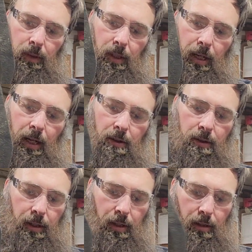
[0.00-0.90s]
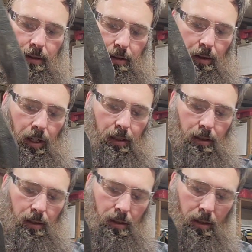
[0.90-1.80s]
edge there. So let's
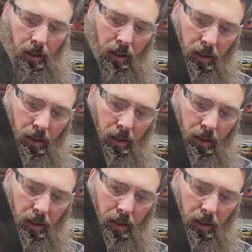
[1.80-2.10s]
see